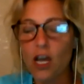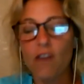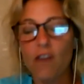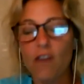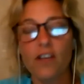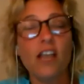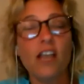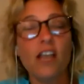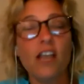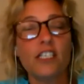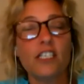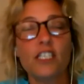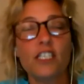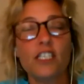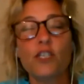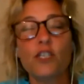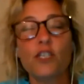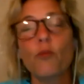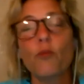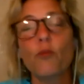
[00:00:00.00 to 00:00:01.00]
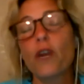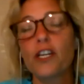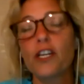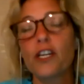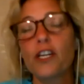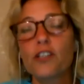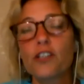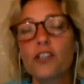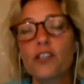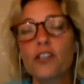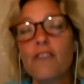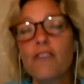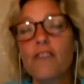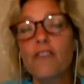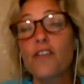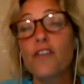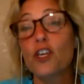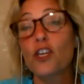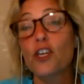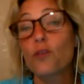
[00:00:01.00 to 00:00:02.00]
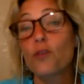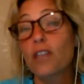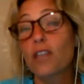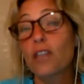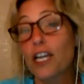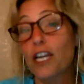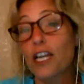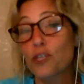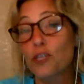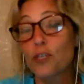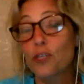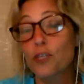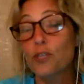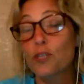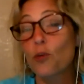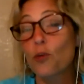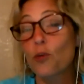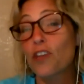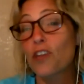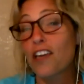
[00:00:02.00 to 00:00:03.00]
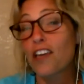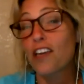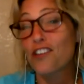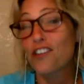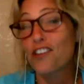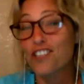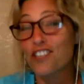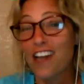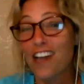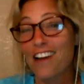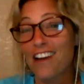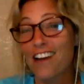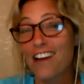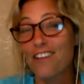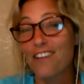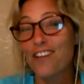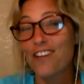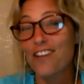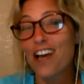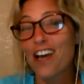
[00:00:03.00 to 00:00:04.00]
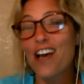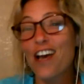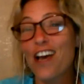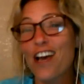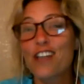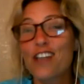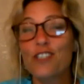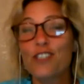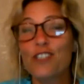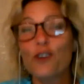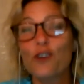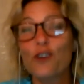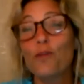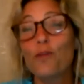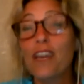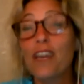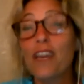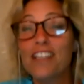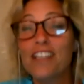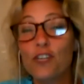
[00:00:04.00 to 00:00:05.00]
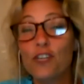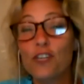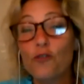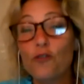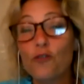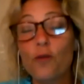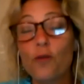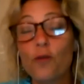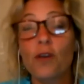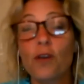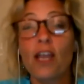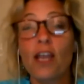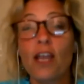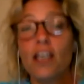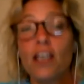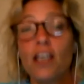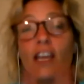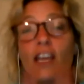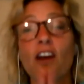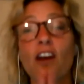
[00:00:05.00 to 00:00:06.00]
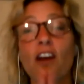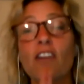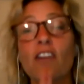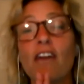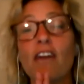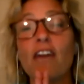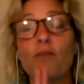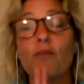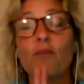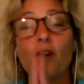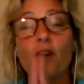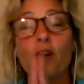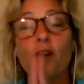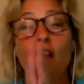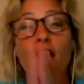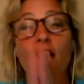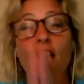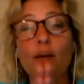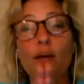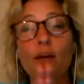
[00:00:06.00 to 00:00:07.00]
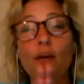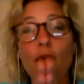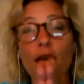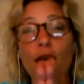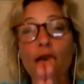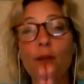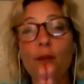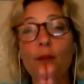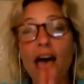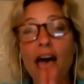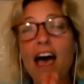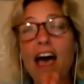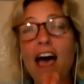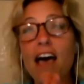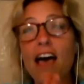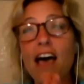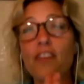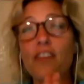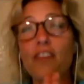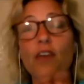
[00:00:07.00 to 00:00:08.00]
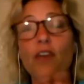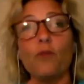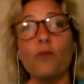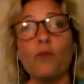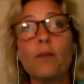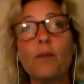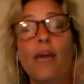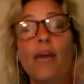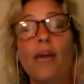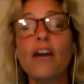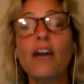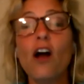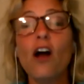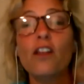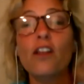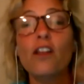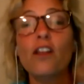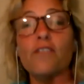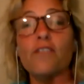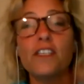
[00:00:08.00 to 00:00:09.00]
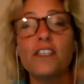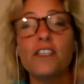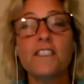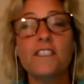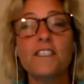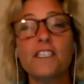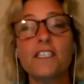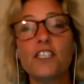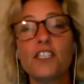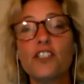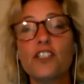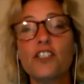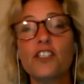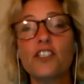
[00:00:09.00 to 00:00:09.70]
a decision point in your life that you would like to explore the other side of. So you made it. In our life, we're on a path, and we make all of these decisions